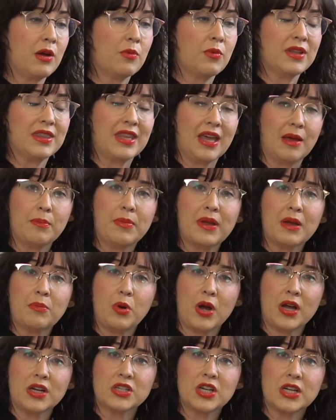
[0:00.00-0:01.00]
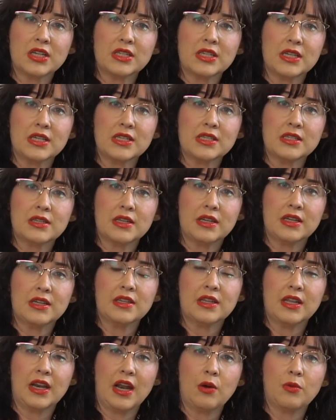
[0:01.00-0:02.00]
what that big project is
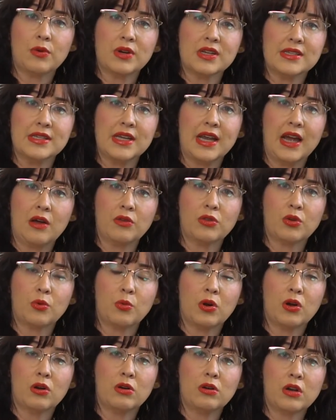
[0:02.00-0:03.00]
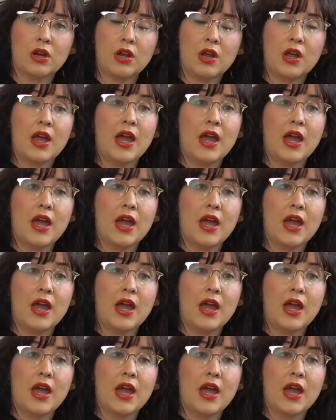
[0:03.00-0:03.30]
that I want to see out in the world,